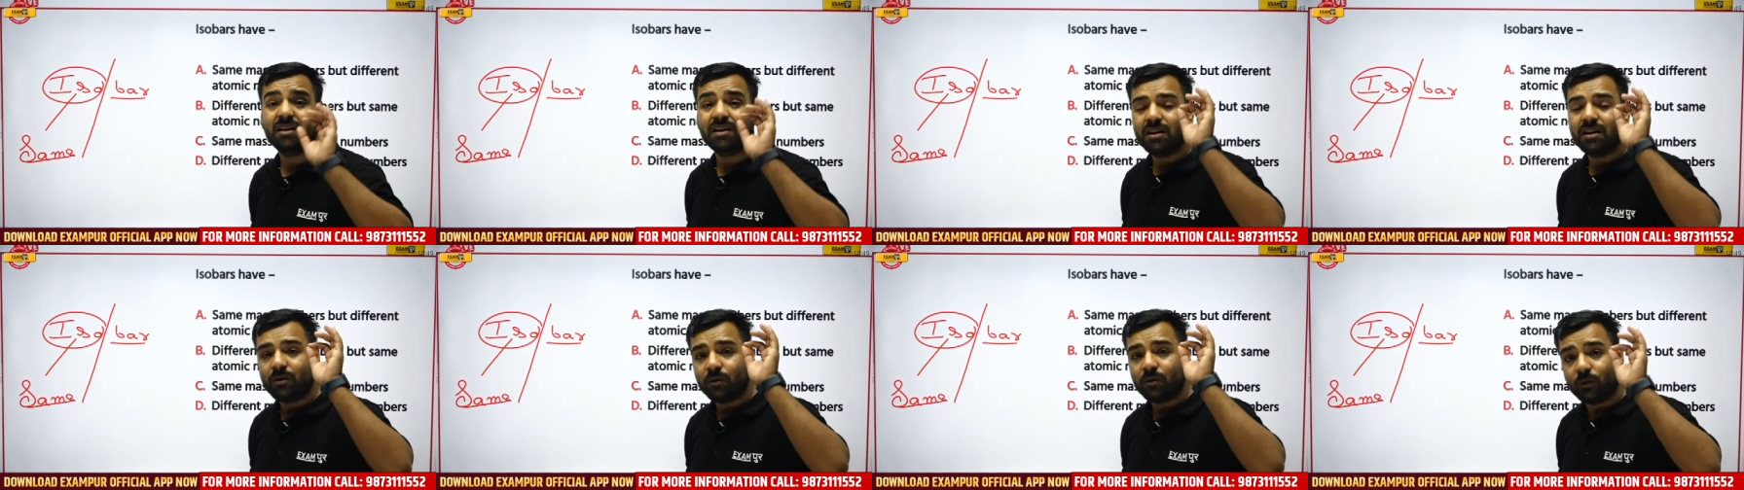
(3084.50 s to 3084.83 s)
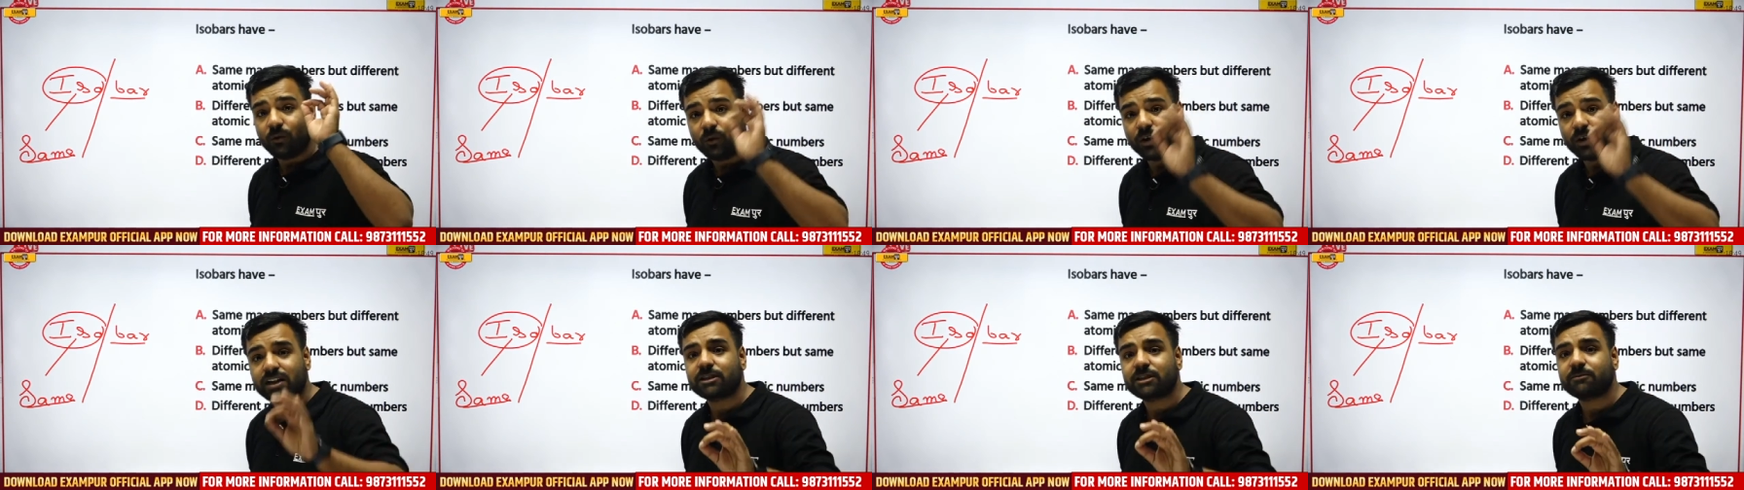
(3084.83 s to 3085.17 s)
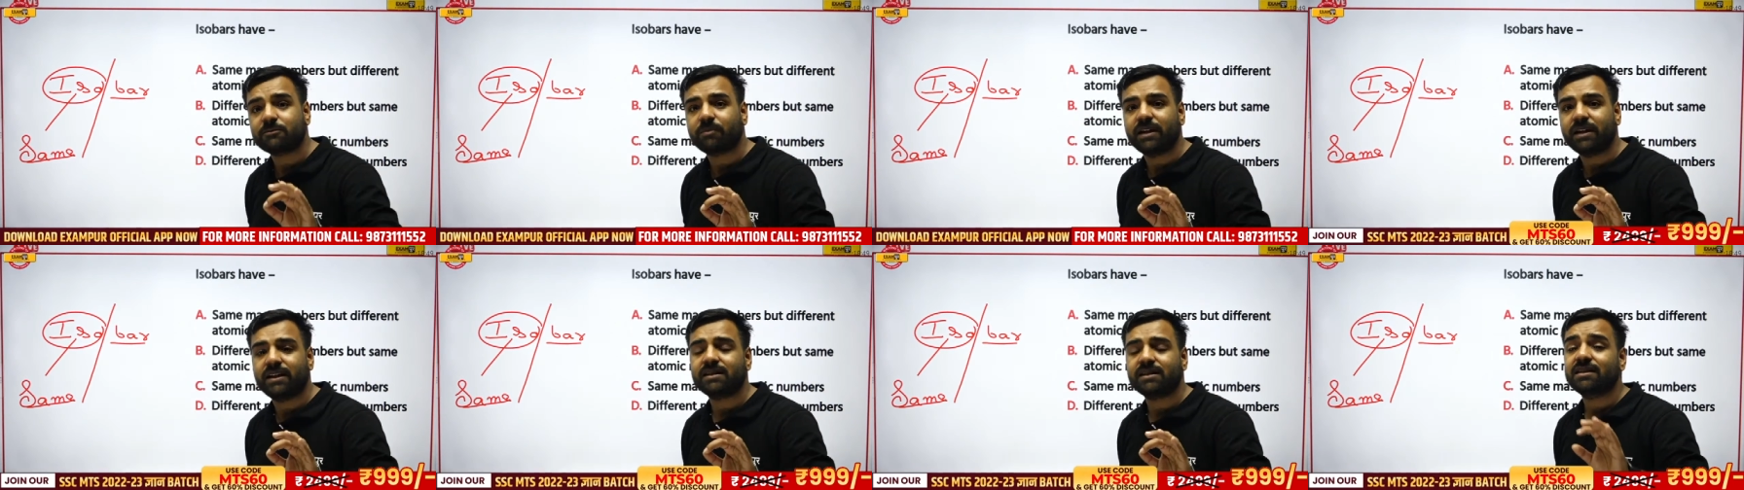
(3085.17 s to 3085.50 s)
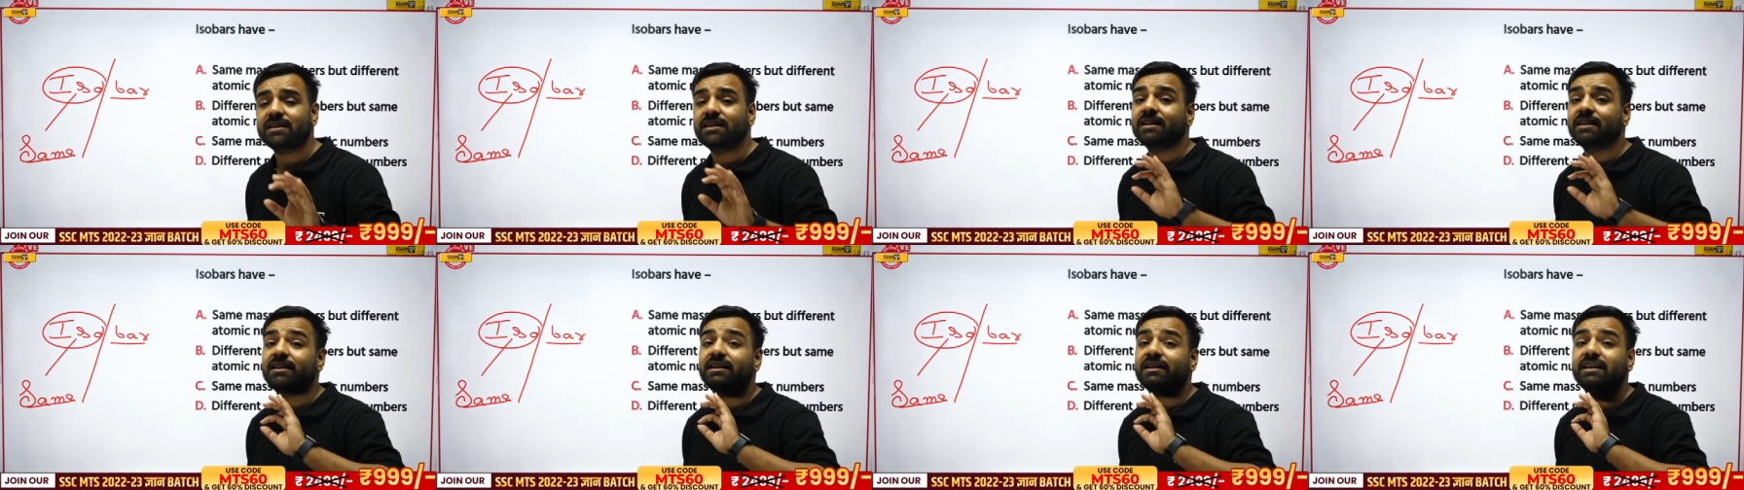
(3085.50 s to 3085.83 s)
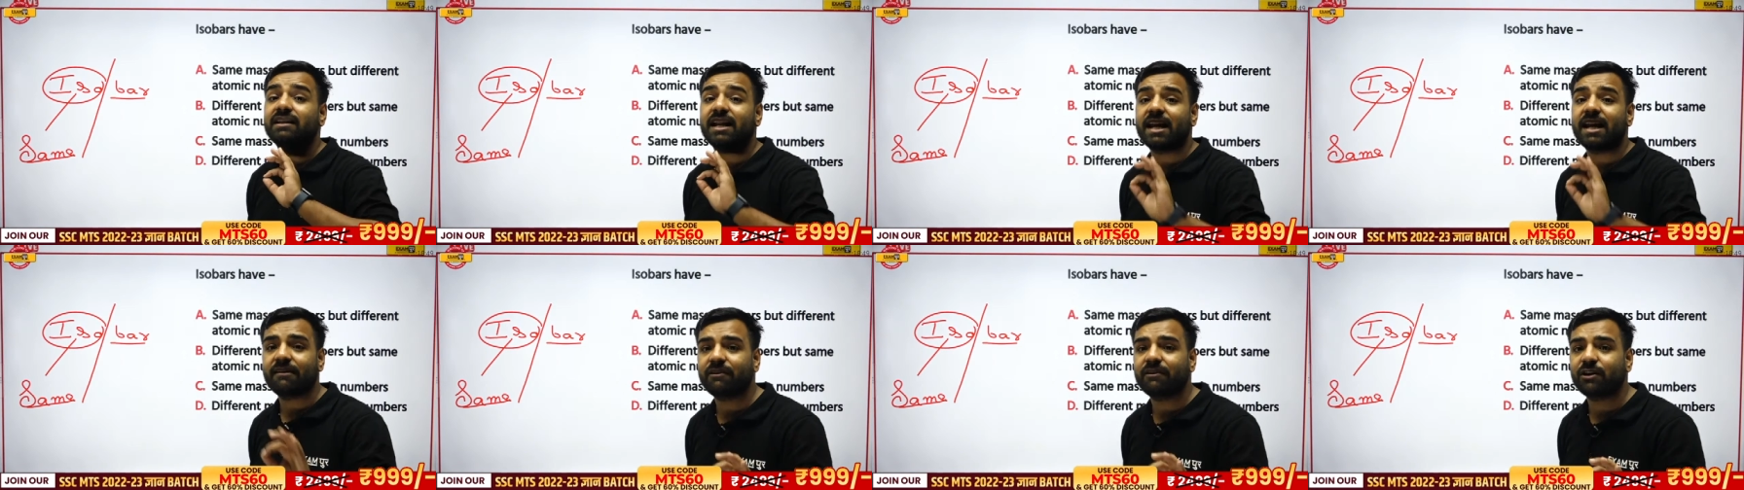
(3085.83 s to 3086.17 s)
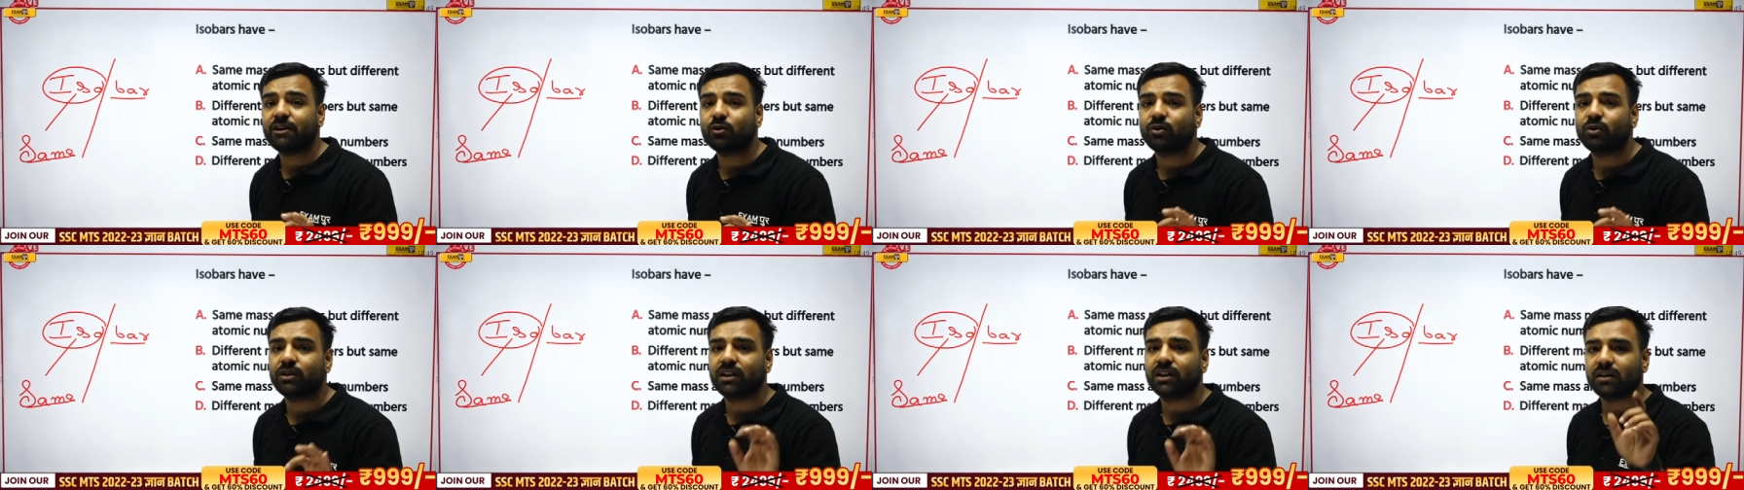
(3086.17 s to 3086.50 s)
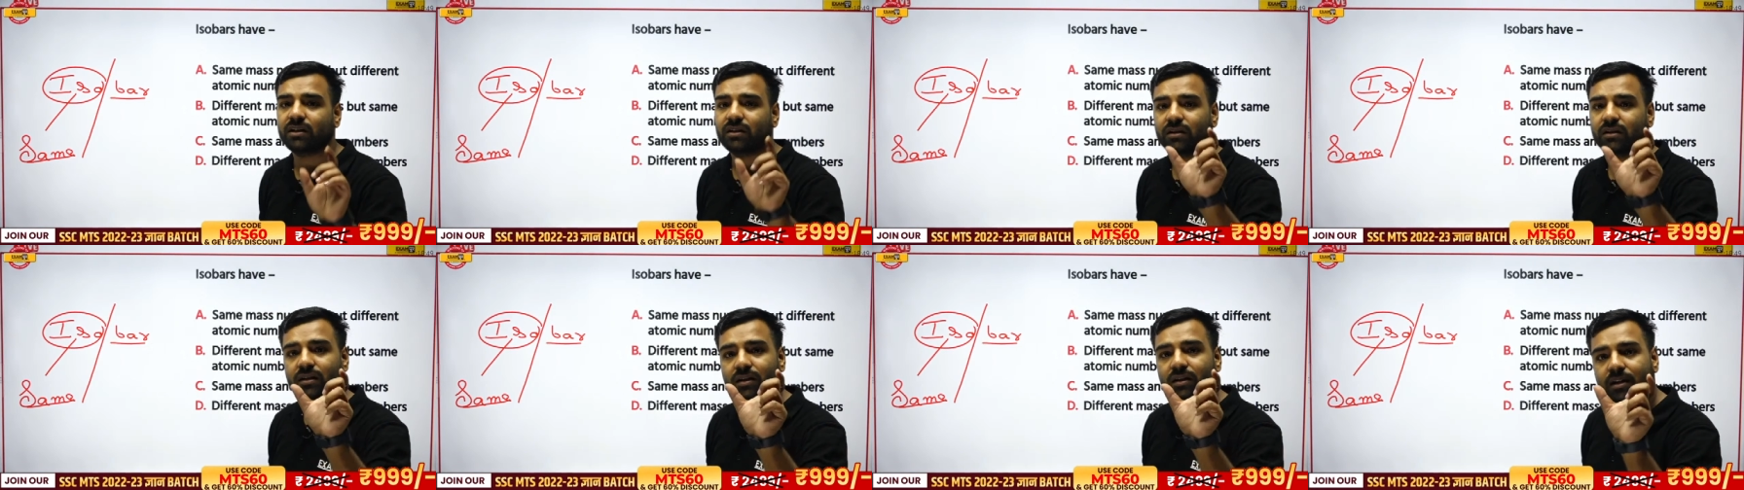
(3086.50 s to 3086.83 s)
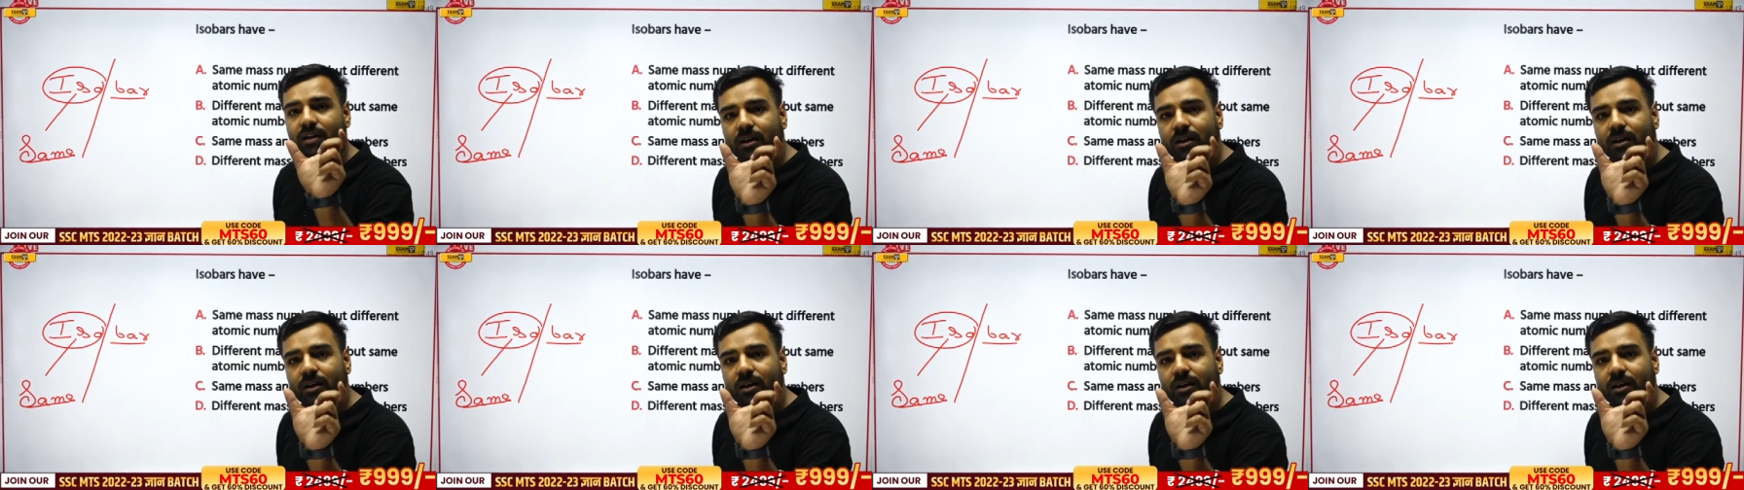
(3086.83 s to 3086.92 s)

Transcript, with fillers: actually the worst place, never